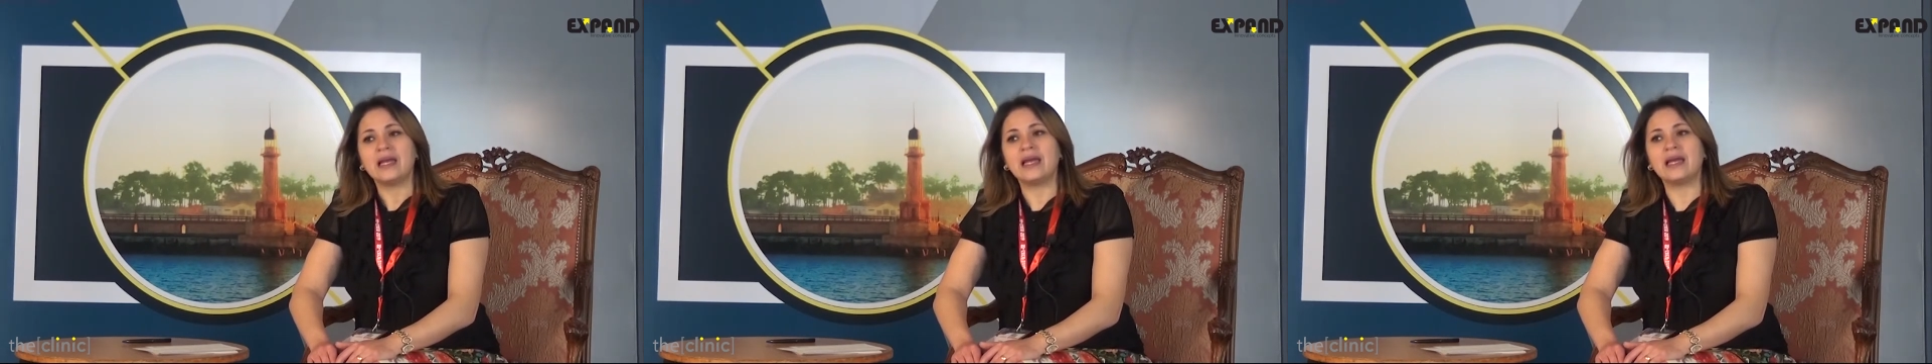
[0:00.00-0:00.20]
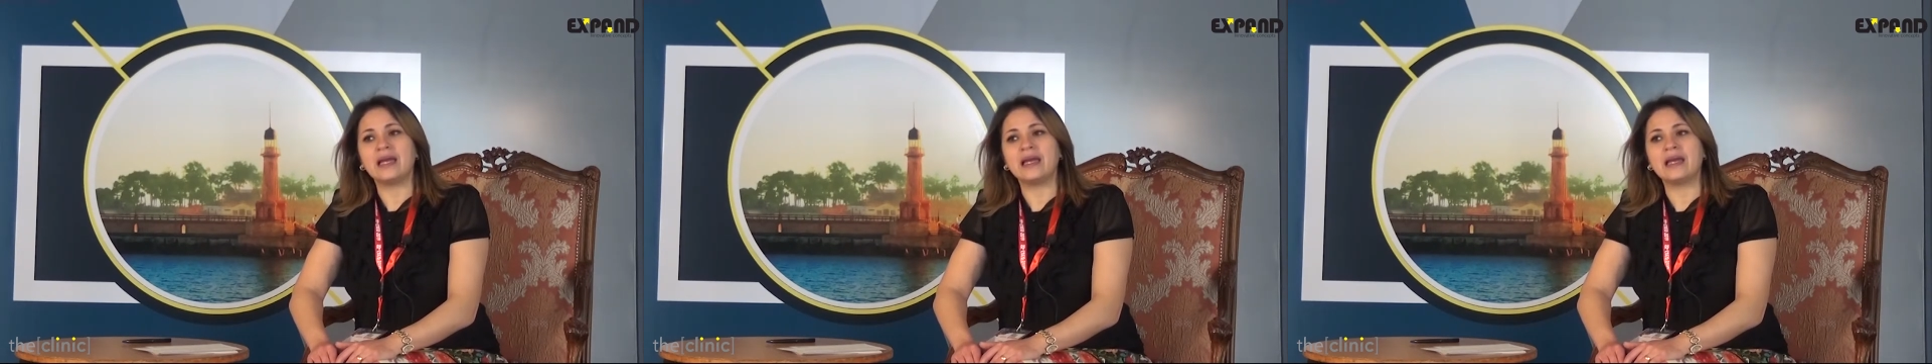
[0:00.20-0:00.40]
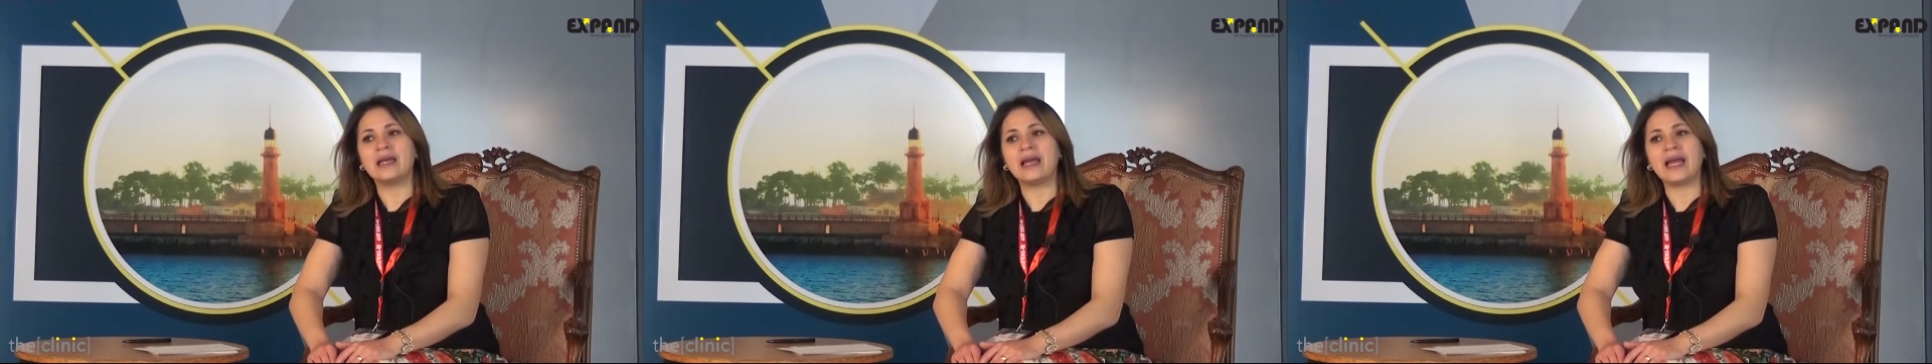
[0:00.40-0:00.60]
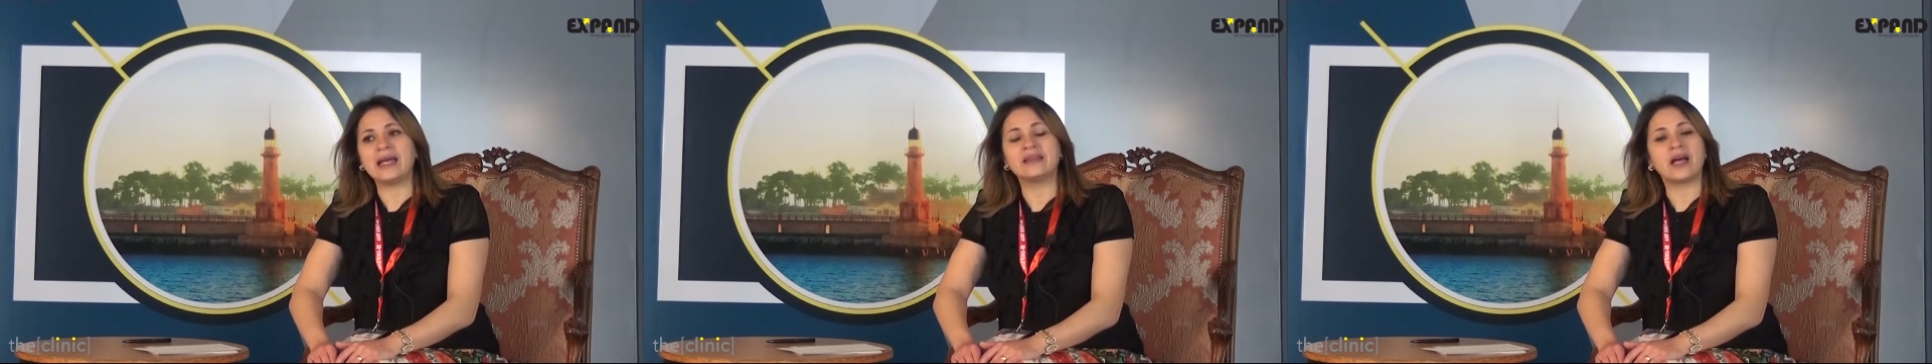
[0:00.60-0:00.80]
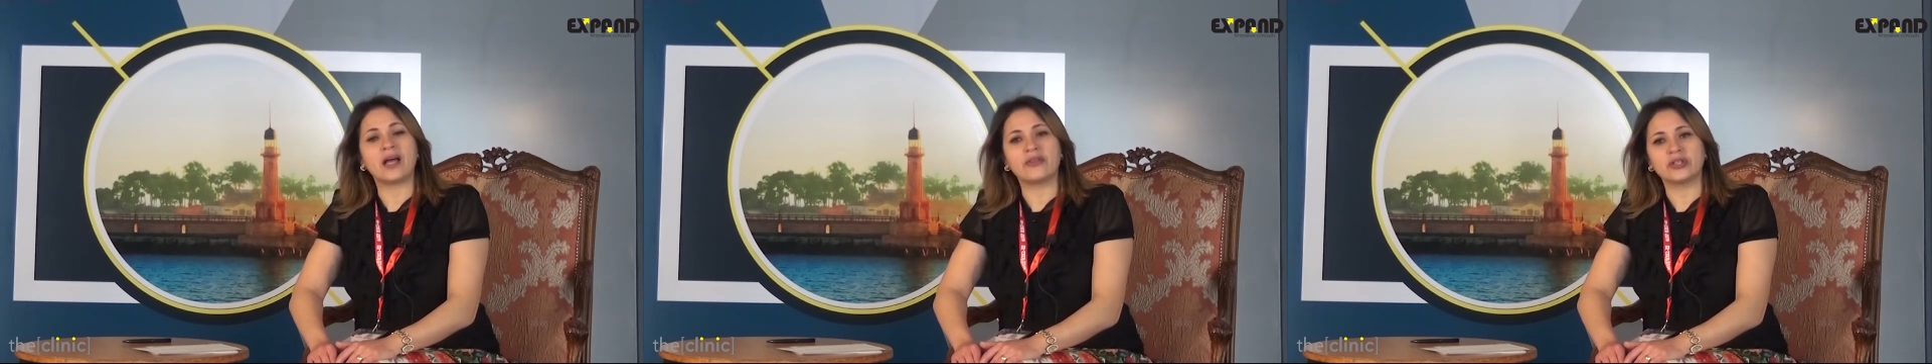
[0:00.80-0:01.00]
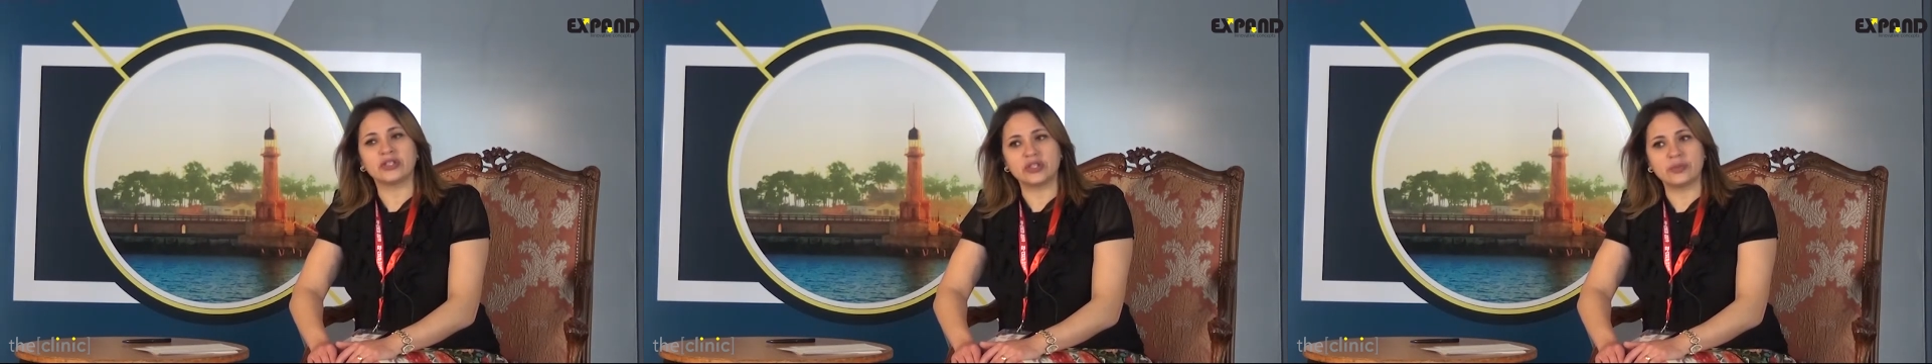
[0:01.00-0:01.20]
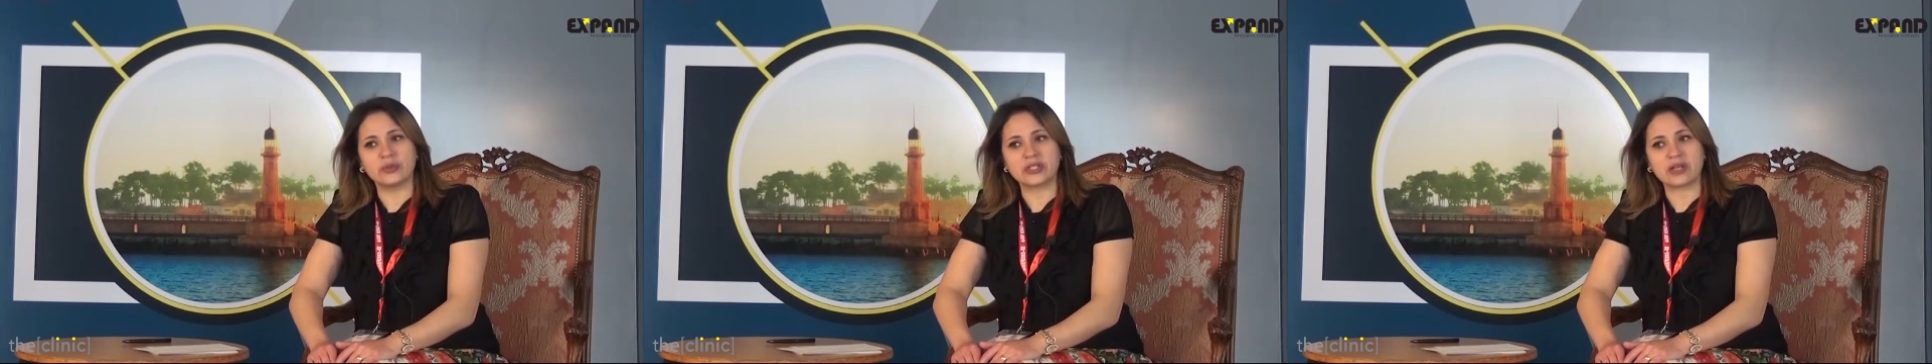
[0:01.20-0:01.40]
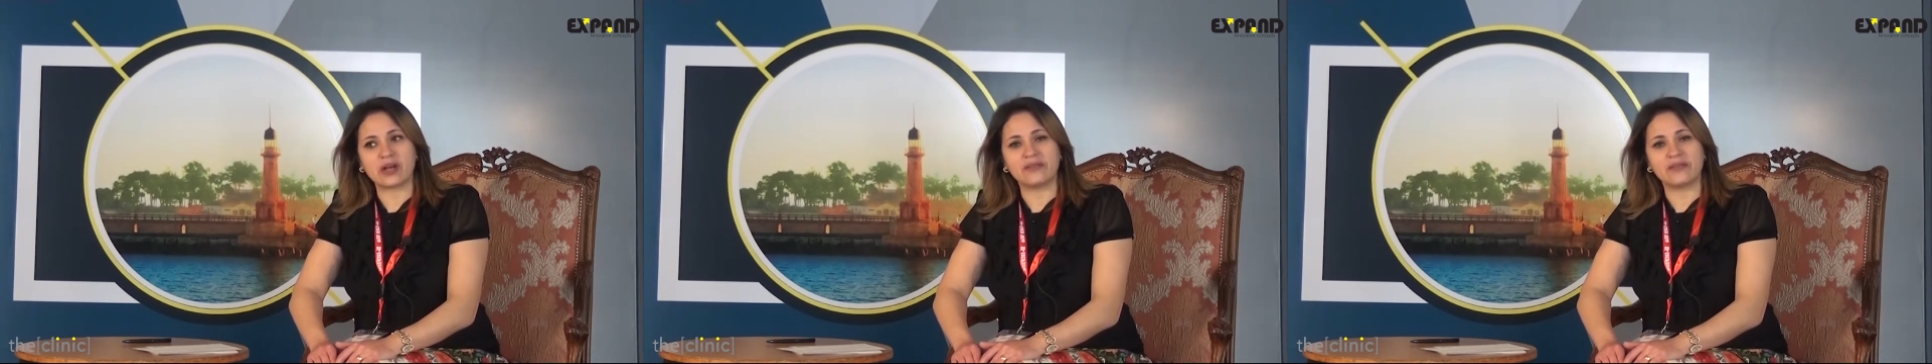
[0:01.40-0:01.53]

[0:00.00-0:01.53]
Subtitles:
and other tumors